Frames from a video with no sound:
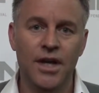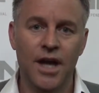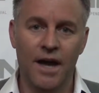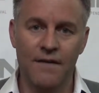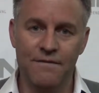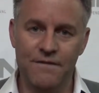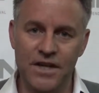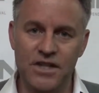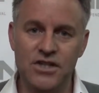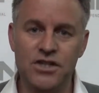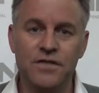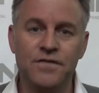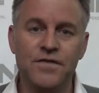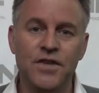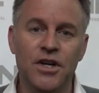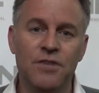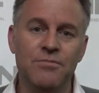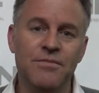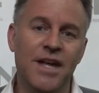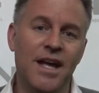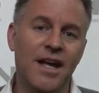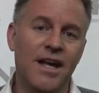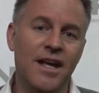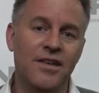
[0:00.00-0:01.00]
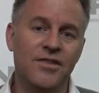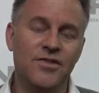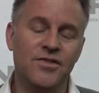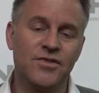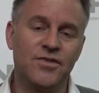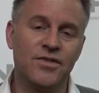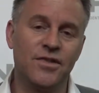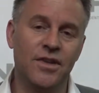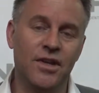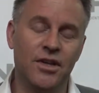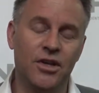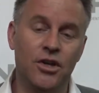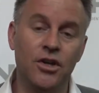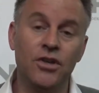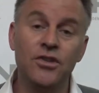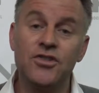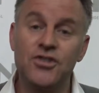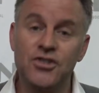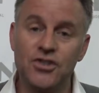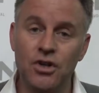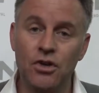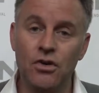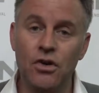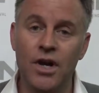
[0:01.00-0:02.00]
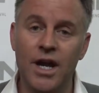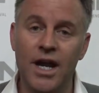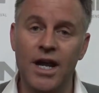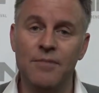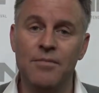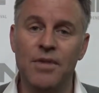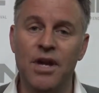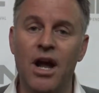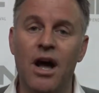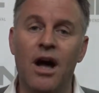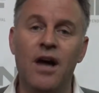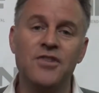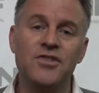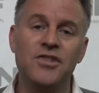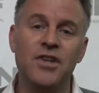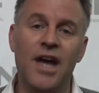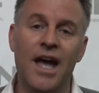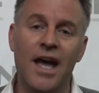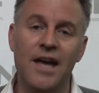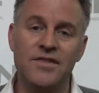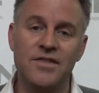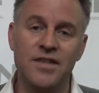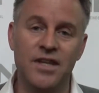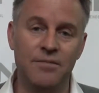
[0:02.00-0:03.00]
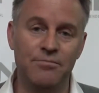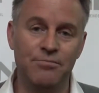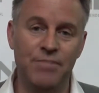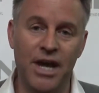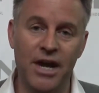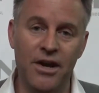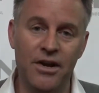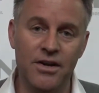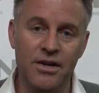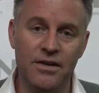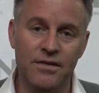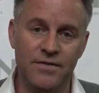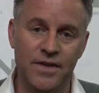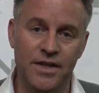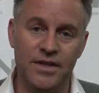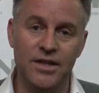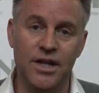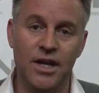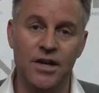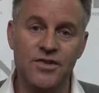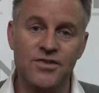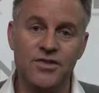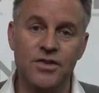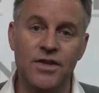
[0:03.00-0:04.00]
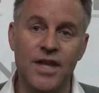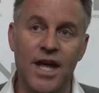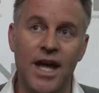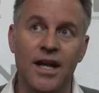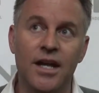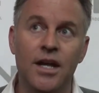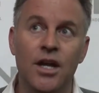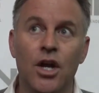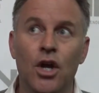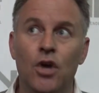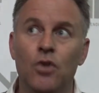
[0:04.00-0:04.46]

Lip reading: a feature film that is a good story, but also has the imperative in there, so that